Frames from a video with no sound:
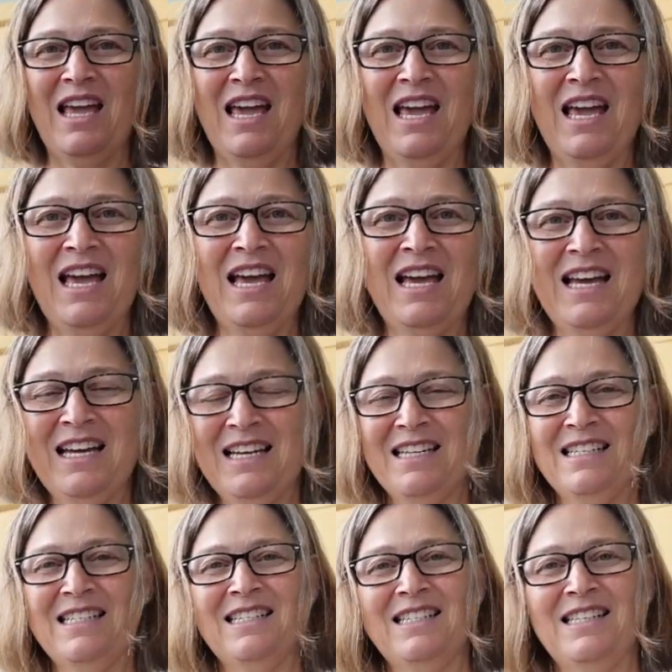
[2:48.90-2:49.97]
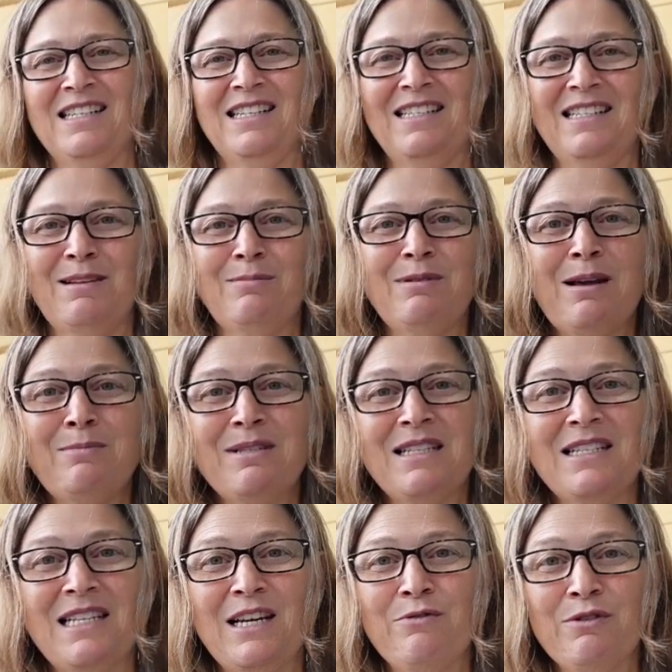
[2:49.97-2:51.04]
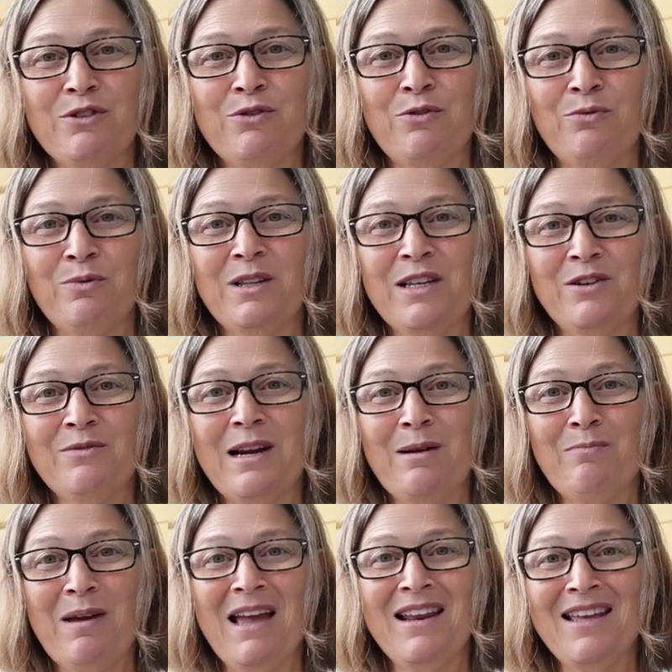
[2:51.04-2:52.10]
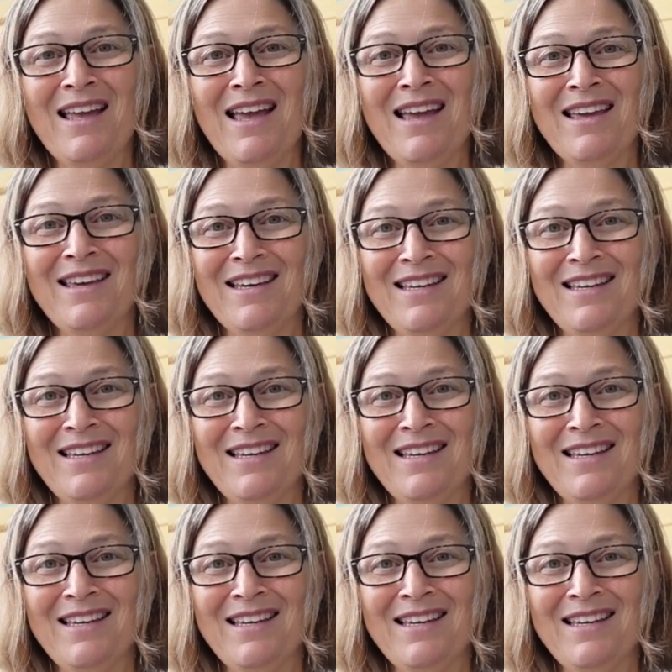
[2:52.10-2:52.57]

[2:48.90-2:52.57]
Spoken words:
And sometimes the secret to a really great pancake